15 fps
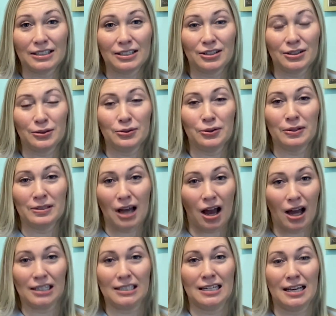to
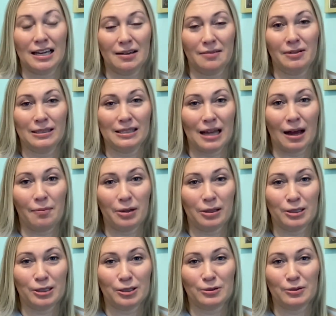talk to him and snap
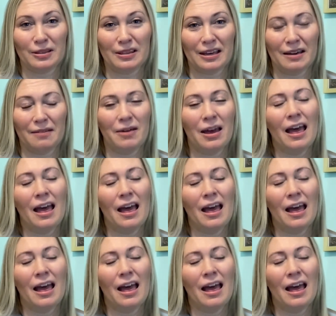pictures with him,